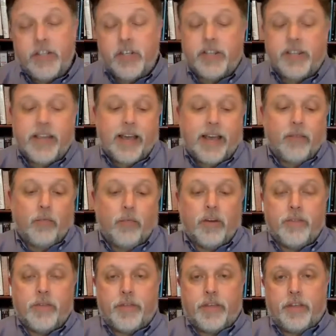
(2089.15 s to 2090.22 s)
to that, one
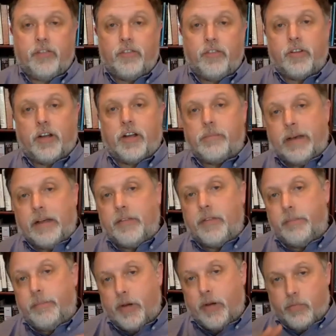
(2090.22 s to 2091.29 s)
of the things you talk about in the
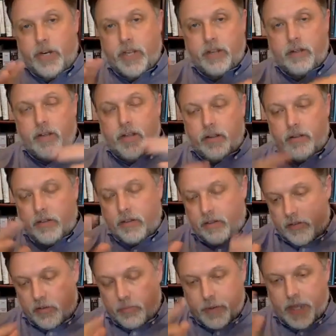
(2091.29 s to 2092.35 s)
book,
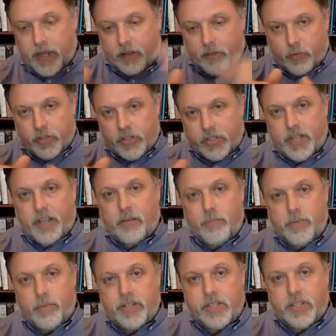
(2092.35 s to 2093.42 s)
speaking, sort of sticking
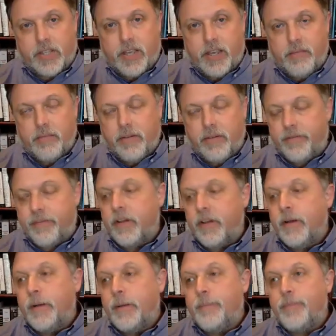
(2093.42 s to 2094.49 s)
with this theme of
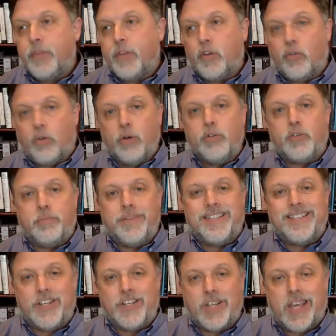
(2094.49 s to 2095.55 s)
gross
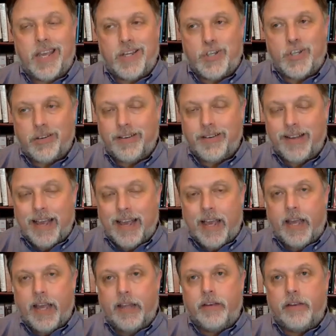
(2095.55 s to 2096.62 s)
miseducation
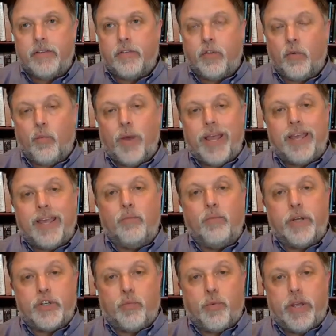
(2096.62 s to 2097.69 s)
and the way in
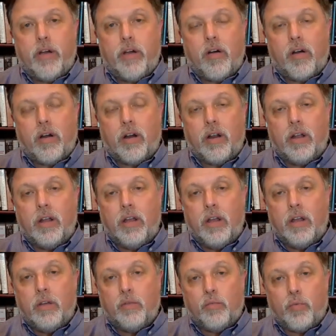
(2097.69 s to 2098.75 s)
which we are
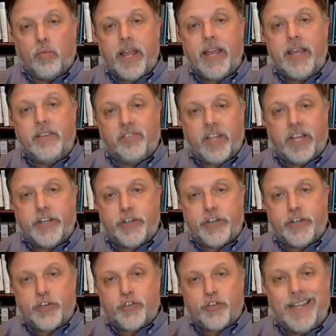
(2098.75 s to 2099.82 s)
raised and
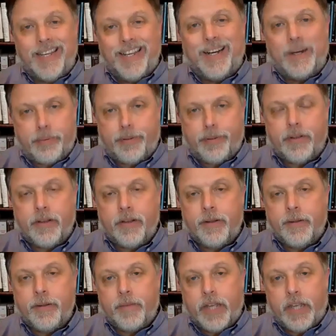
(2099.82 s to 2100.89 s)
trained up
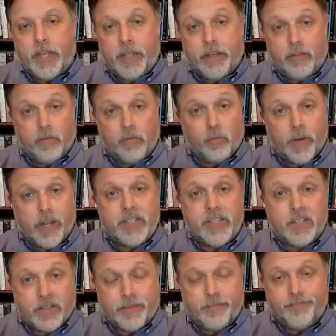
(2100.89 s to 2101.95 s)
in
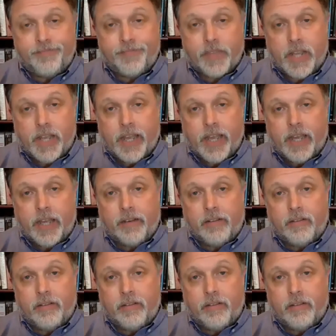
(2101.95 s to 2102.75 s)
racism and